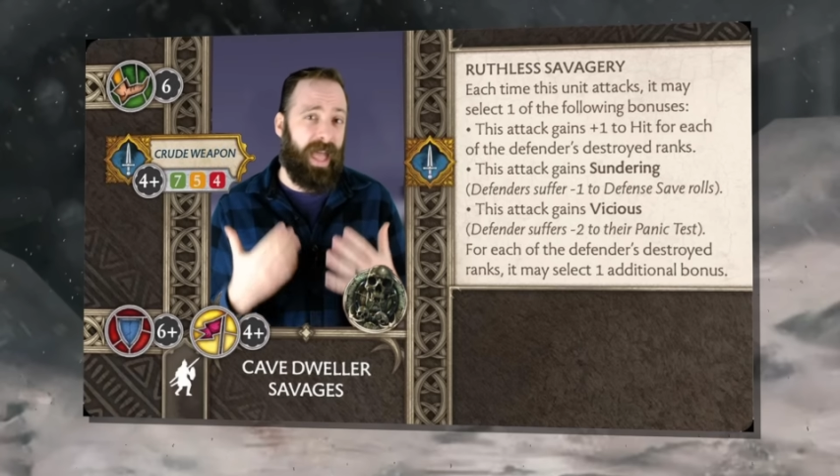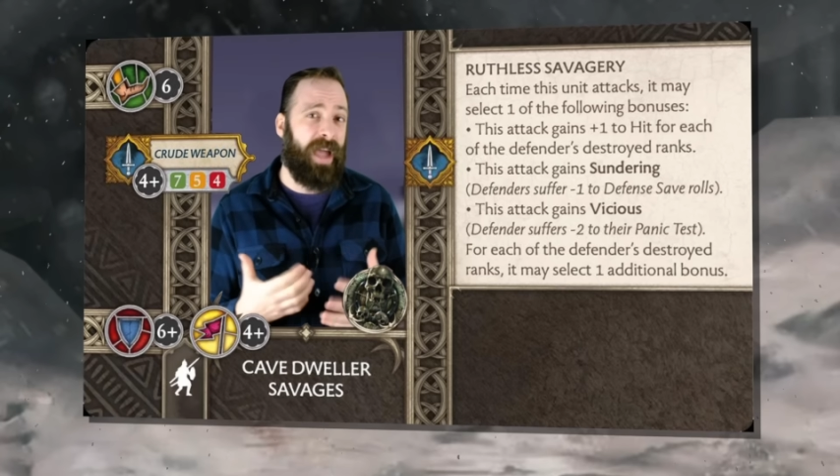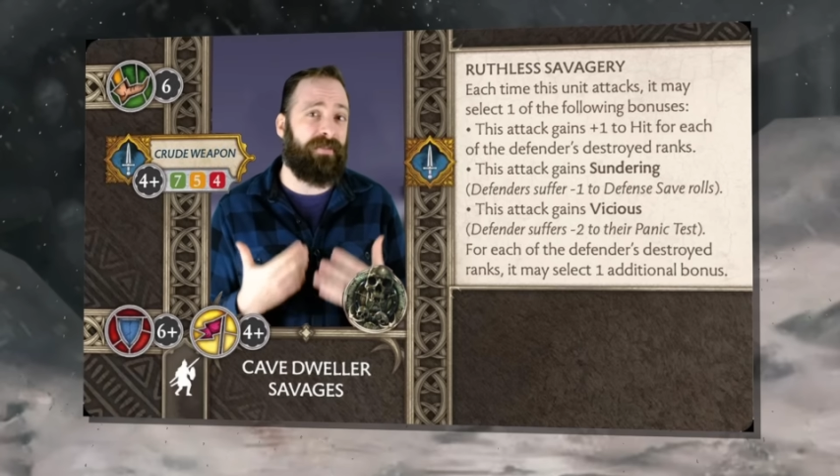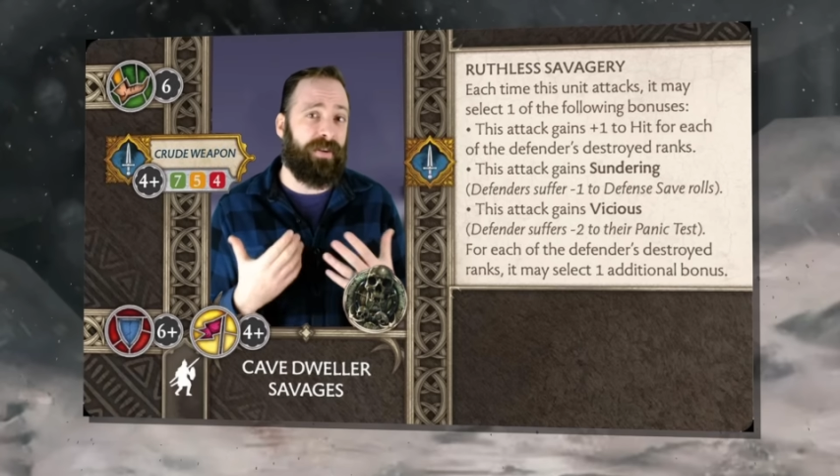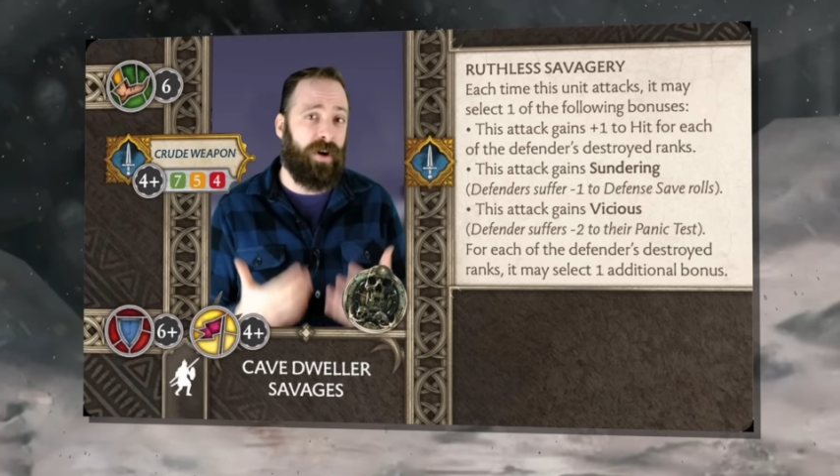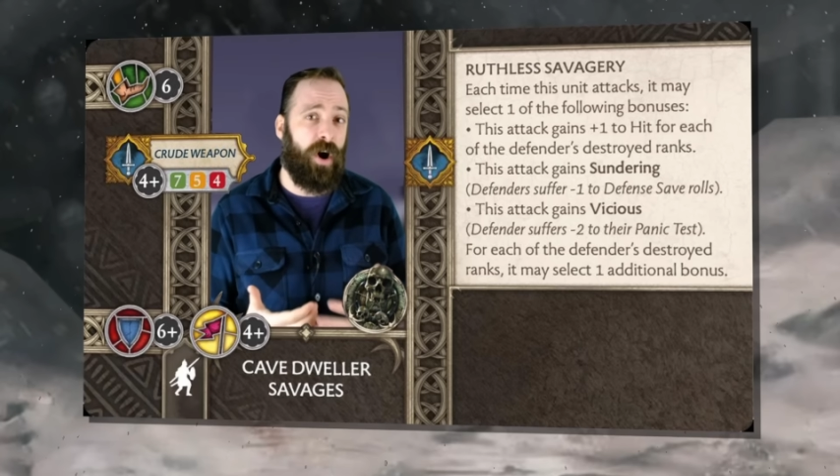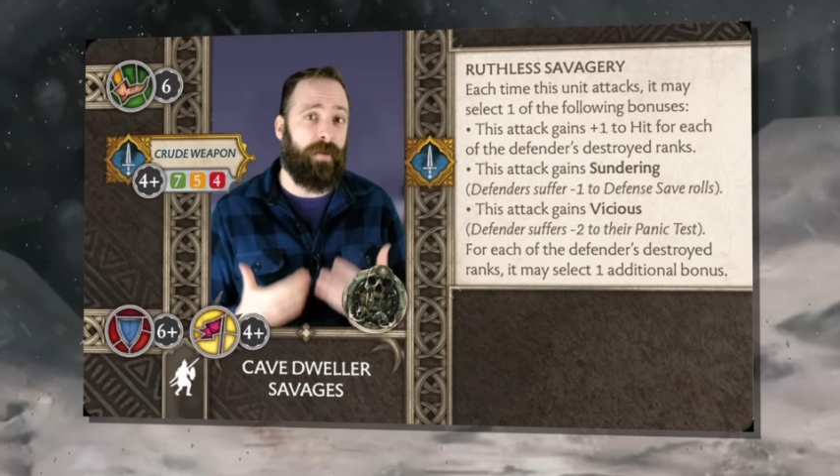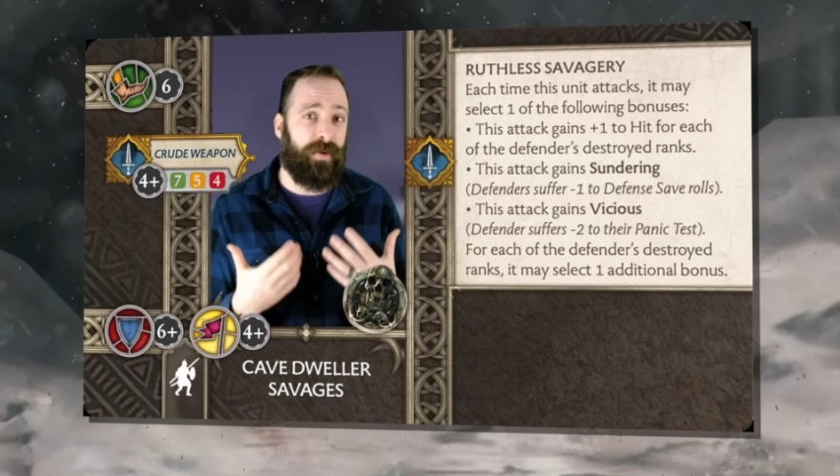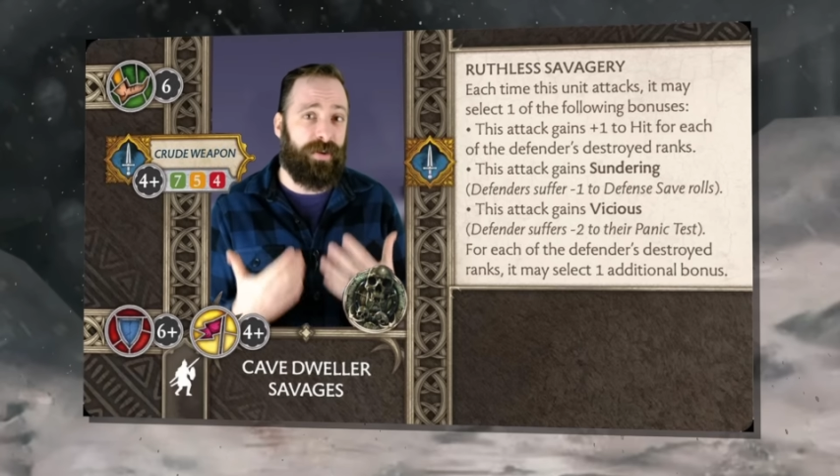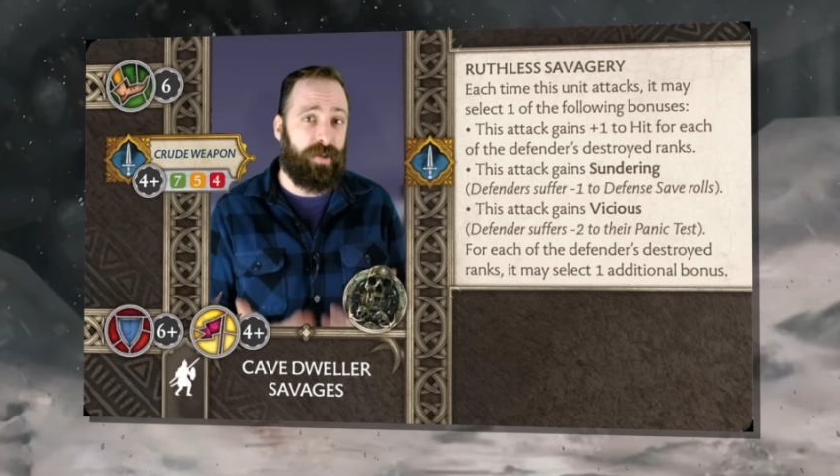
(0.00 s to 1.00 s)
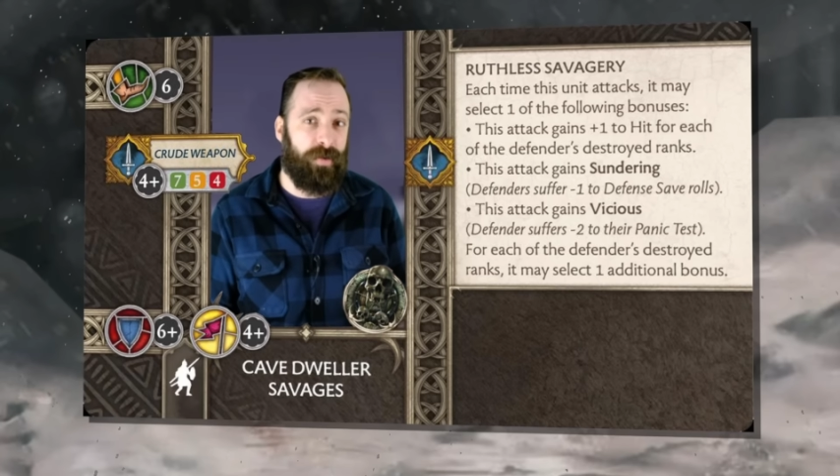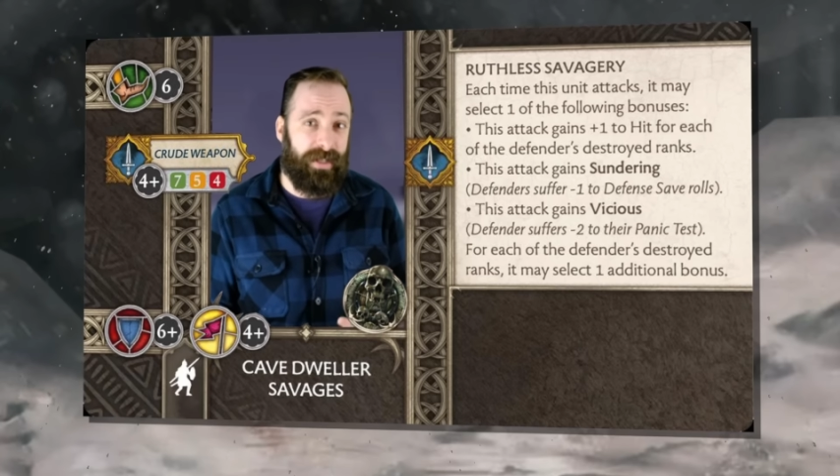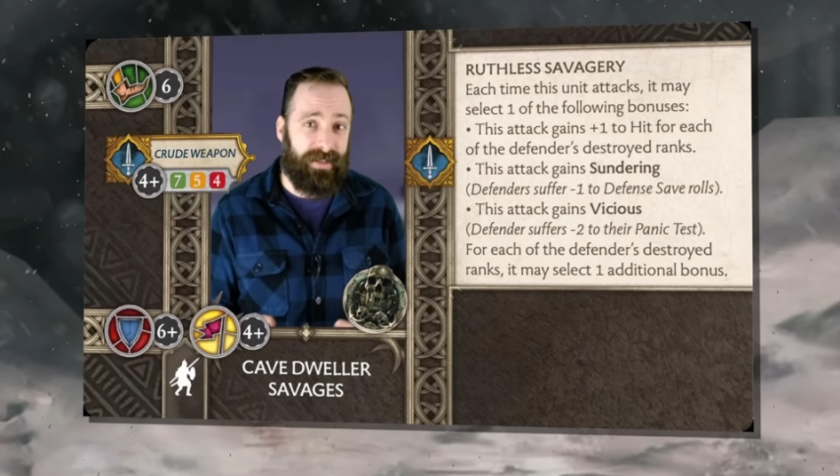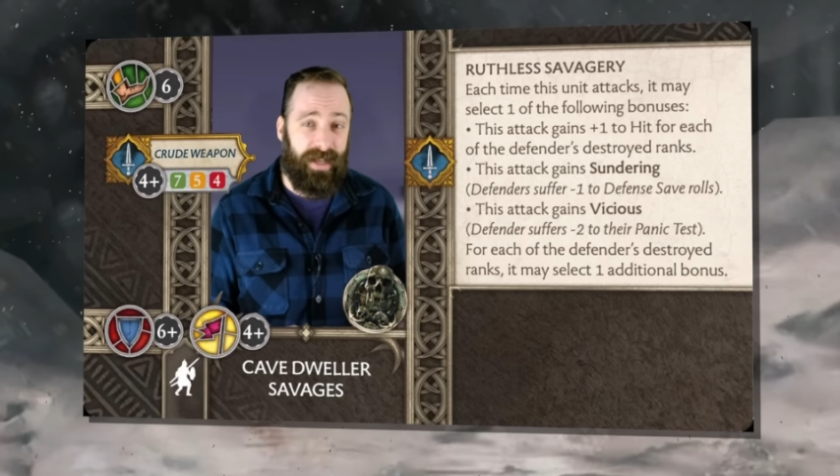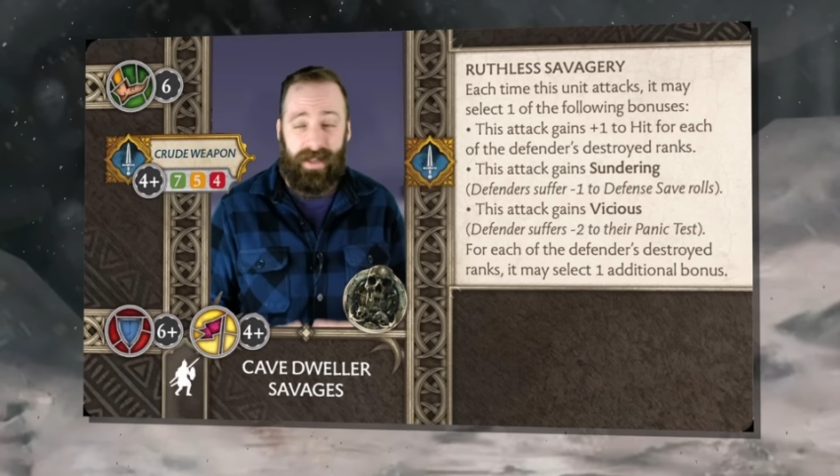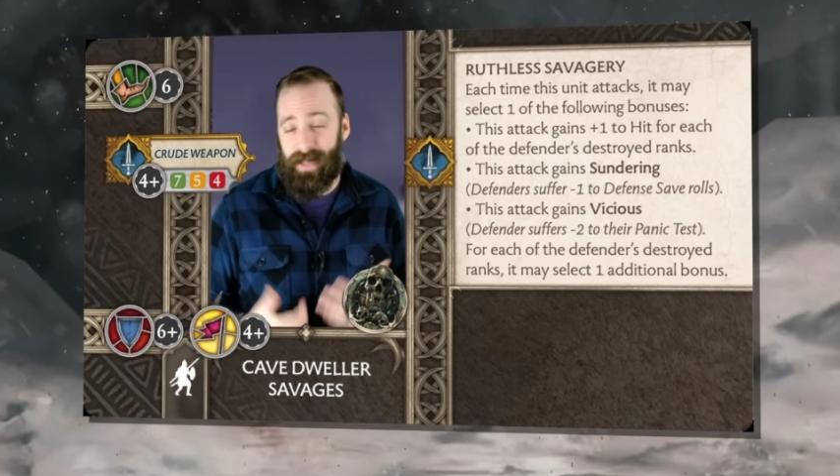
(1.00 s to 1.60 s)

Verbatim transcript: heavier armored units